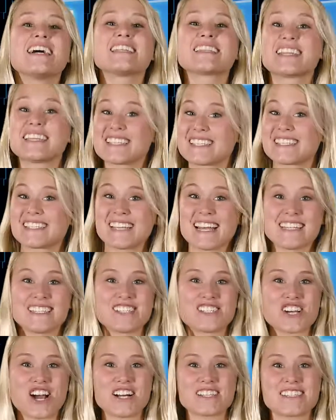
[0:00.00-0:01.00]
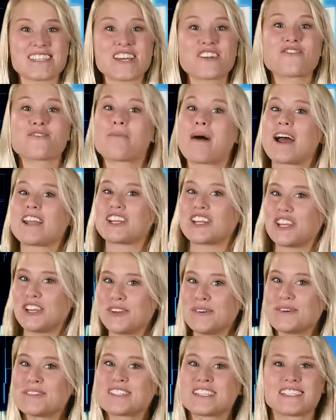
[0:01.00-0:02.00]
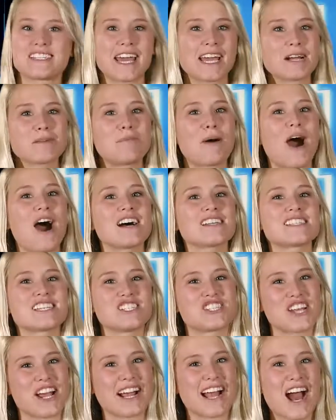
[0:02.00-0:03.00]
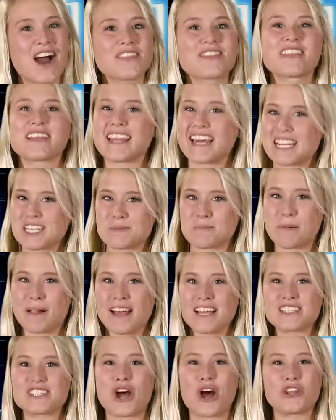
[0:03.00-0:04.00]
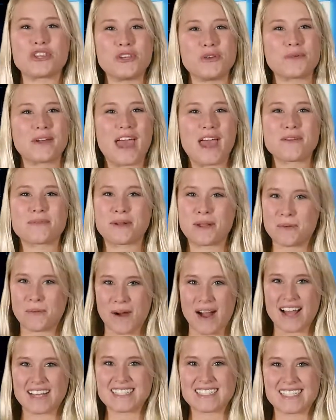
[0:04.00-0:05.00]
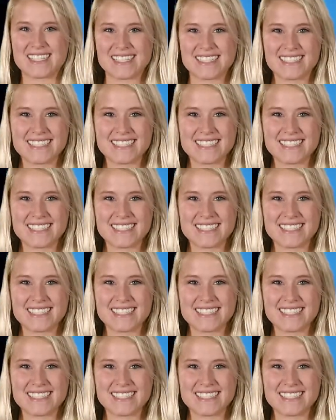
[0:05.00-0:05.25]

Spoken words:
This is Stacey Johnson reminding you to take a pause and check out the latest plays on UK Rewind.